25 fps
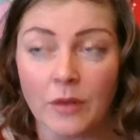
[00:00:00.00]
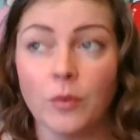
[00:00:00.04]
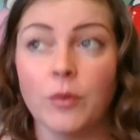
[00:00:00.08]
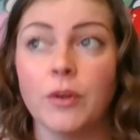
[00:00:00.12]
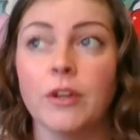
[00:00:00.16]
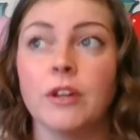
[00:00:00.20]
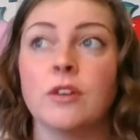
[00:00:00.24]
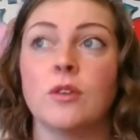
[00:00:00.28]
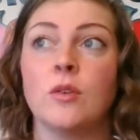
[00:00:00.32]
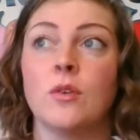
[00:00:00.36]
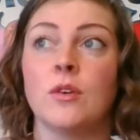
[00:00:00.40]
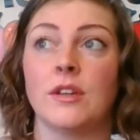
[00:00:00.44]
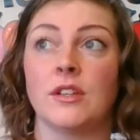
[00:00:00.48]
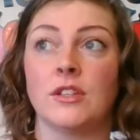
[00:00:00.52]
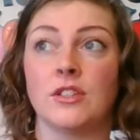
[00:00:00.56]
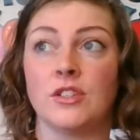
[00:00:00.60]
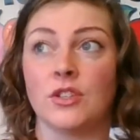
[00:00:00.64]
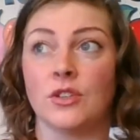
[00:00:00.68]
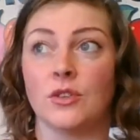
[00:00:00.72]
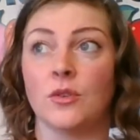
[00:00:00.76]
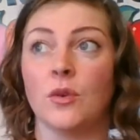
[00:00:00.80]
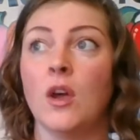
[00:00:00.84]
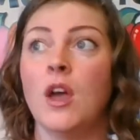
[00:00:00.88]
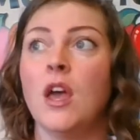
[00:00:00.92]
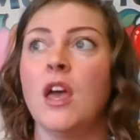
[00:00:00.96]
We are going
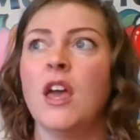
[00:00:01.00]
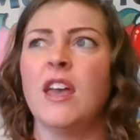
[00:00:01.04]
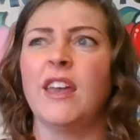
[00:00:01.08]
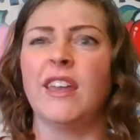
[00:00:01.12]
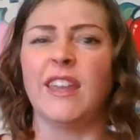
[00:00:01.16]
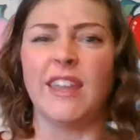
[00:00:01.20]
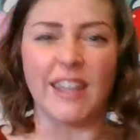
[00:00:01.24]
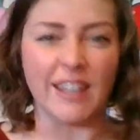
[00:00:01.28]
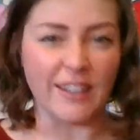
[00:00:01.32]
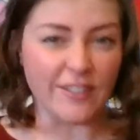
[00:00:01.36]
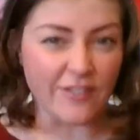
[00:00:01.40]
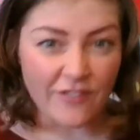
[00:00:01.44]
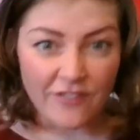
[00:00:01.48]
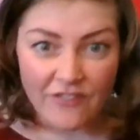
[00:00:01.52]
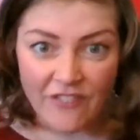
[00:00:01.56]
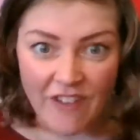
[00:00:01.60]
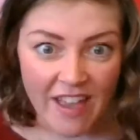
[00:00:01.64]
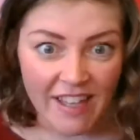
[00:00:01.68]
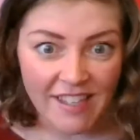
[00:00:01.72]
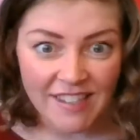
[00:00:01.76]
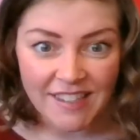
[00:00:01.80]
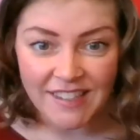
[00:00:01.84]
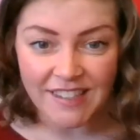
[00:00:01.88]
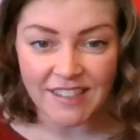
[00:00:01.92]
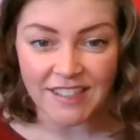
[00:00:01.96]
to
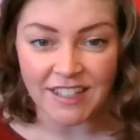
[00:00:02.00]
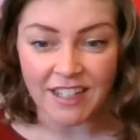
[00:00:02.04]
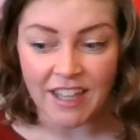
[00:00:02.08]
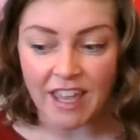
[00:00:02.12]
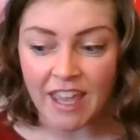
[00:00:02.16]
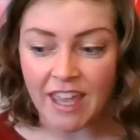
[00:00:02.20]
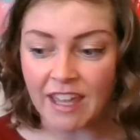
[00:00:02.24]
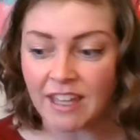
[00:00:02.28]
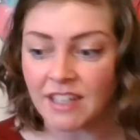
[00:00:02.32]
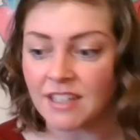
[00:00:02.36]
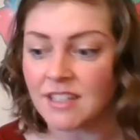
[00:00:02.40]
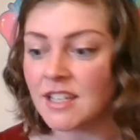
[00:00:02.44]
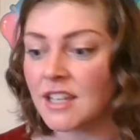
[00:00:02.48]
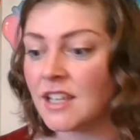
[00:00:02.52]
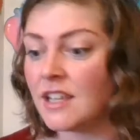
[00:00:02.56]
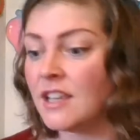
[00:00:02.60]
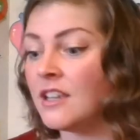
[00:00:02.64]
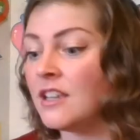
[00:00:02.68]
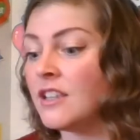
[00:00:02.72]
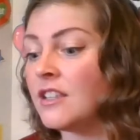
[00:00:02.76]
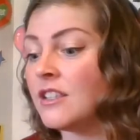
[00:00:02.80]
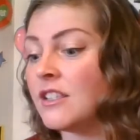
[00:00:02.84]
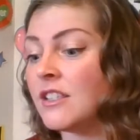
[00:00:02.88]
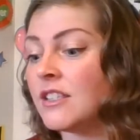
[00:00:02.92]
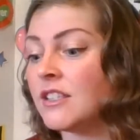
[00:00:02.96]
investigate
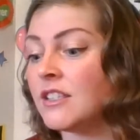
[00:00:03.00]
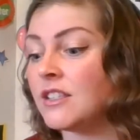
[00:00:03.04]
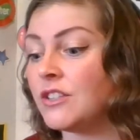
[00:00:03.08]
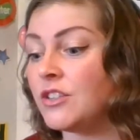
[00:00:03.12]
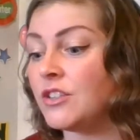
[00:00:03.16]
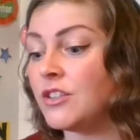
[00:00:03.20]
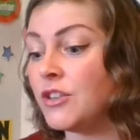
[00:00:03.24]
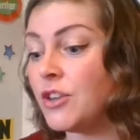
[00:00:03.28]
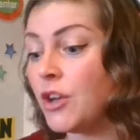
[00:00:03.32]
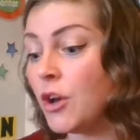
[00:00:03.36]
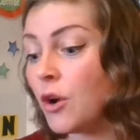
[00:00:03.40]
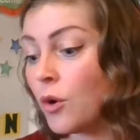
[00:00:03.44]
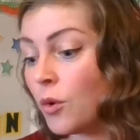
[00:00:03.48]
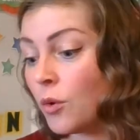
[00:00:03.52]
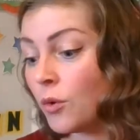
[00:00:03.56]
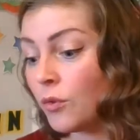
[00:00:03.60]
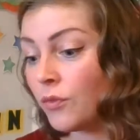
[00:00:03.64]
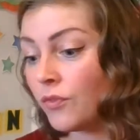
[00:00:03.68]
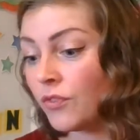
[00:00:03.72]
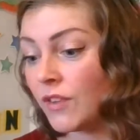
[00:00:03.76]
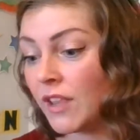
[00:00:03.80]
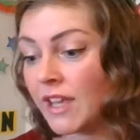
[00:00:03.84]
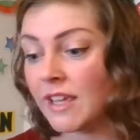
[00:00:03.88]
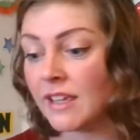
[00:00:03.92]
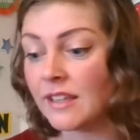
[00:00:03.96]

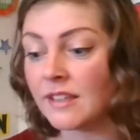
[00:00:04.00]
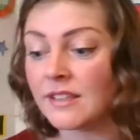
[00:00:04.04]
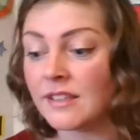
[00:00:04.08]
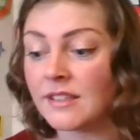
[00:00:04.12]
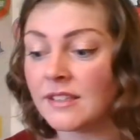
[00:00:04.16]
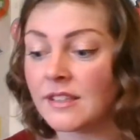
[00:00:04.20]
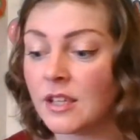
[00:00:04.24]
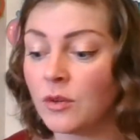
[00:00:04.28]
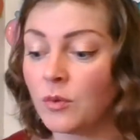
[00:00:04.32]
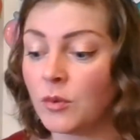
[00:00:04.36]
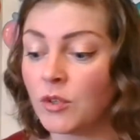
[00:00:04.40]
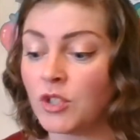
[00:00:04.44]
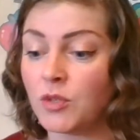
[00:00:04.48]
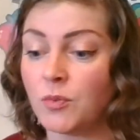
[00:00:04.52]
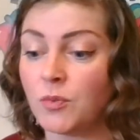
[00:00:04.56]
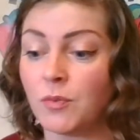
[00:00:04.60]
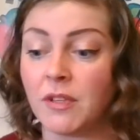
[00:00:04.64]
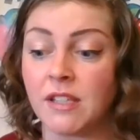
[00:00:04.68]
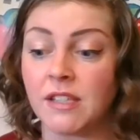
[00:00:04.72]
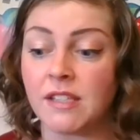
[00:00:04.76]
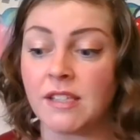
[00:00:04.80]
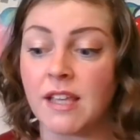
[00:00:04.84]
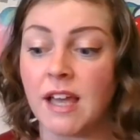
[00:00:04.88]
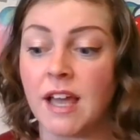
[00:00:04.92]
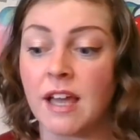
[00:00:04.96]
snowflakes, which
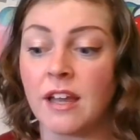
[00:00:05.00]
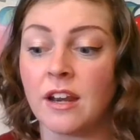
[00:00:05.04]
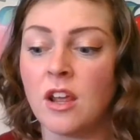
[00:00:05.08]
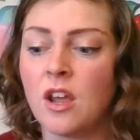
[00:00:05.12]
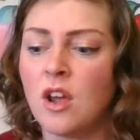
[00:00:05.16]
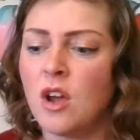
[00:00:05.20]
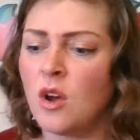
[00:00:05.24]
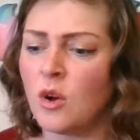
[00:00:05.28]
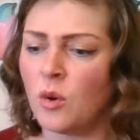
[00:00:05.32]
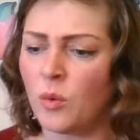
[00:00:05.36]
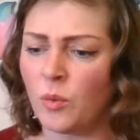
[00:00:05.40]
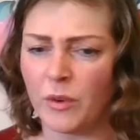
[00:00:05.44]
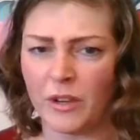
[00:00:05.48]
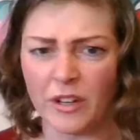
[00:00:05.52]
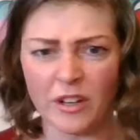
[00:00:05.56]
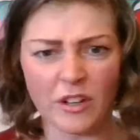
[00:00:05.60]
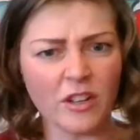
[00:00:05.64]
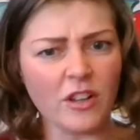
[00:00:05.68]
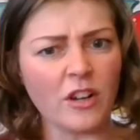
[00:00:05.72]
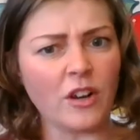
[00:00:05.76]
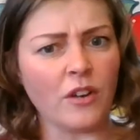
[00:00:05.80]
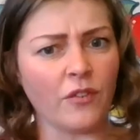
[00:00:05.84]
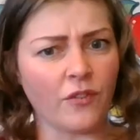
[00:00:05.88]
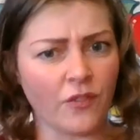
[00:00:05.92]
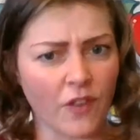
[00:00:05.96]
means that we're
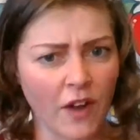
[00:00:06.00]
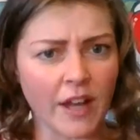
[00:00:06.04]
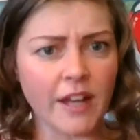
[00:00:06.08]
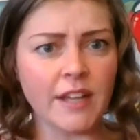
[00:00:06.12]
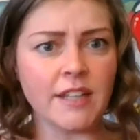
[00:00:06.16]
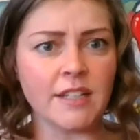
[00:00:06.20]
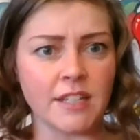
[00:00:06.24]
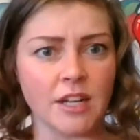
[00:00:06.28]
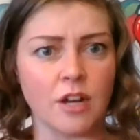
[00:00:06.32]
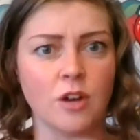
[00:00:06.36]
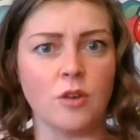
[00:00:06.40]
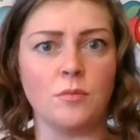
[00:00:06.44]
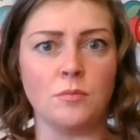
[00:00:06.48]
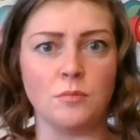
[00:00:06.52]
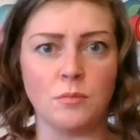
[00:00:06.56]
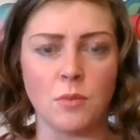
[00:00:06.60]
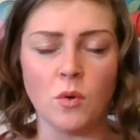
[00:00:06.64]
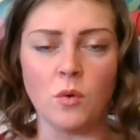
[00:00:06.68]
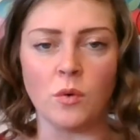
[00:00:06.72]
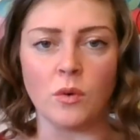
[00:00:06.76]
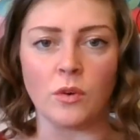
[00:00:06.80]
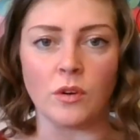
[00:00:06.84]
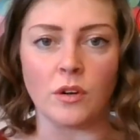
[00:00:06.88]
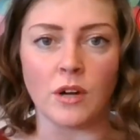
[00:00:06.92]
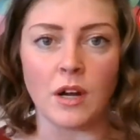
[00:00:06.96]
going to find out
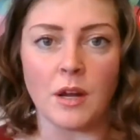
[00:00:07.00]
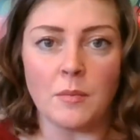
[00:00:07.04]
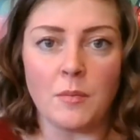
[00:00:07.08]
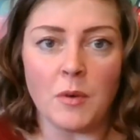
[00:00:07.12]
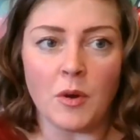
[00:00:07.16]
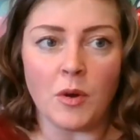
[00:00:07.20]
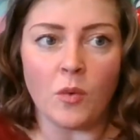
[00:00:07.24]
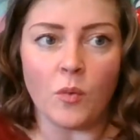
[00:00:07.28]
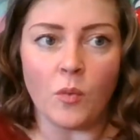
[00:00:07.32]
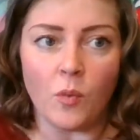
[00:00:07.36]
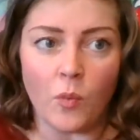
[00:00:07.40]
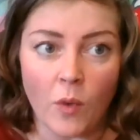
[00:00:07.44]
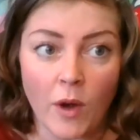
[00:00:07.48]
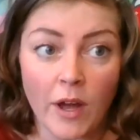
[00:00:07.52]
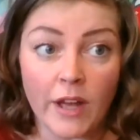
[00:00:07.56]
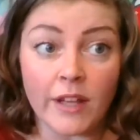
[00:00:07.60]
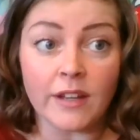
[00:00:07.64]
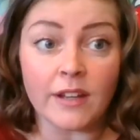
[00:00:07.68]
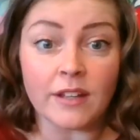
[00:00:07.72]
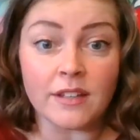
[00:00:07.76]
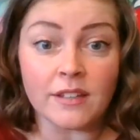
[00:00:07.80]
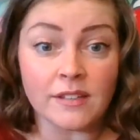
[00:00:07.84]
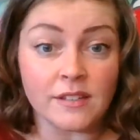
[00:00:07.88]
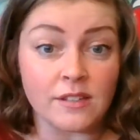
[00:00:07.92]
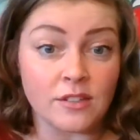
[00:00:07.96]
more about what
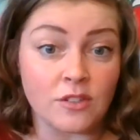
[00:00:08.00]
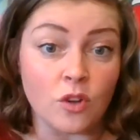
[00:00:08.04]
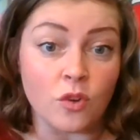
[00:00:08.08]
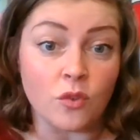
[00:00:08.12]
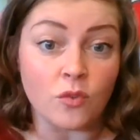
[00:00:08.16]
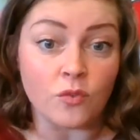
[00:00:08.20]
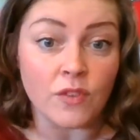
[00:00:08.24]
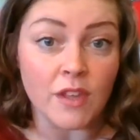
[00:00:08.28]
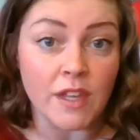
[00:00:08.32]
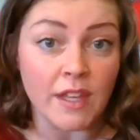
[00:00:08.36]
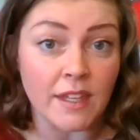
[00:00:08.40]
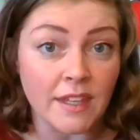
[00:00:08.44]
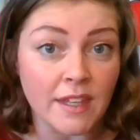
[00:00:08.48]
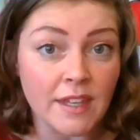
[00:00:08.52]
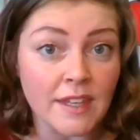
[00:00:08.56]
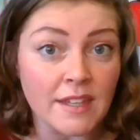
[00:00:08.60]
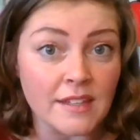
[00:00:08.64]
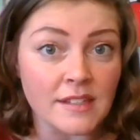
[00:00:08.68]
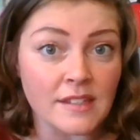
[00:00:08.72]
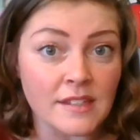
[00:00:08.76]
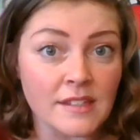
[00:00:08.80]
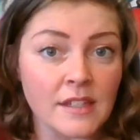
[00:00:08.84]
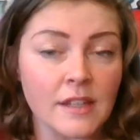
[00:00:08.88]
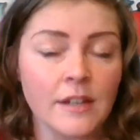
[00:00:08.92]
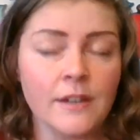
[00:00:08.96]
a snowflake
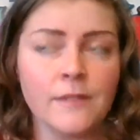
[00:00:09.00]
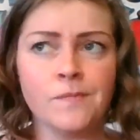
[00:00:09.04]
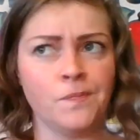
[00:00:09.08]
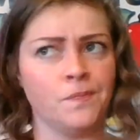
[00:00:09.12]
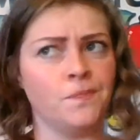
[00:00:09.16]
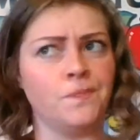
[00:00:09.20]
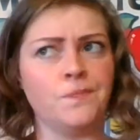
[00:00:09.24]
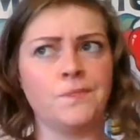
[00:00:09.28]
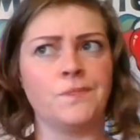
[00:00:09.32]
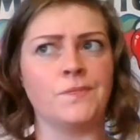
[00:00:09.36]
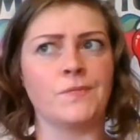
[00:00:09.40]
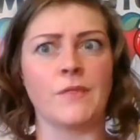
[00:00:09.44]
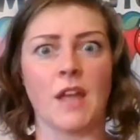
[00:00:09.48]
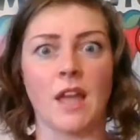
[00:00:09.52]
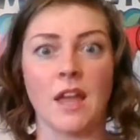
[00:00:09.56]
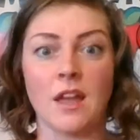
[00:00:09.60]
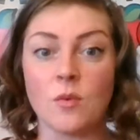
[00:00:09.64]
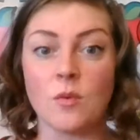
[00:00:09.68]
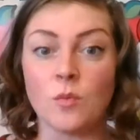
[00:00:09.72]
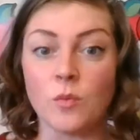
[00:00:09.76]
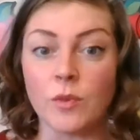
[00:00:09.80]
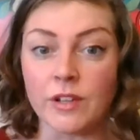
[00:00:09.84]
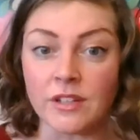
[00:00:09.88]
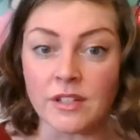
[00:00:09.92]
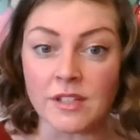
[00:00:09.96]
is
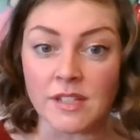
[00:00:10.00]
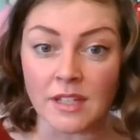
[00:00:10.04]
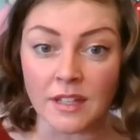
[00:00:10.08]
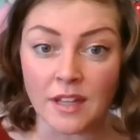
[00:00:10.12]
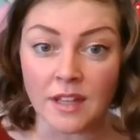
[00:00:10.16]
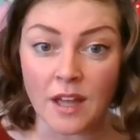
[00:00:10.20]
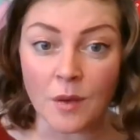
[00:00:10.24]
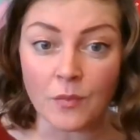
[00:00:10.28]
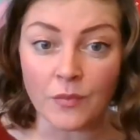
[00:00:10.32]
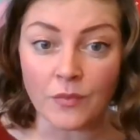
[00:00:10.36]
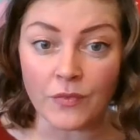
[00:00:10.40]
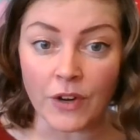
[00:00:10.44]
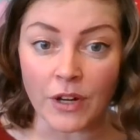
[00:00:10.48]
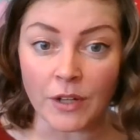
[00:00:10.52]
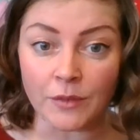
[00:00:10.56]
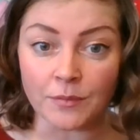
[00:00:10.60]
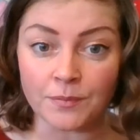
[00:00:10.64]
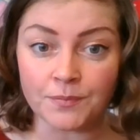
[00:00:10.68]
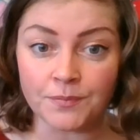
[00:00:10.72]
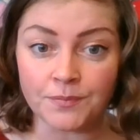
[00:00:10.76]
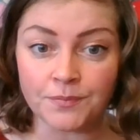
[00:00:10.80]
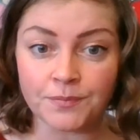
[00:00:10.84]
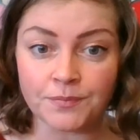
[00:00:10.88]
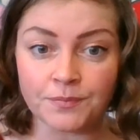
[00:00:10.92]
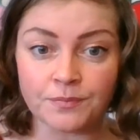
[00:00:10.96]
and where does it come from.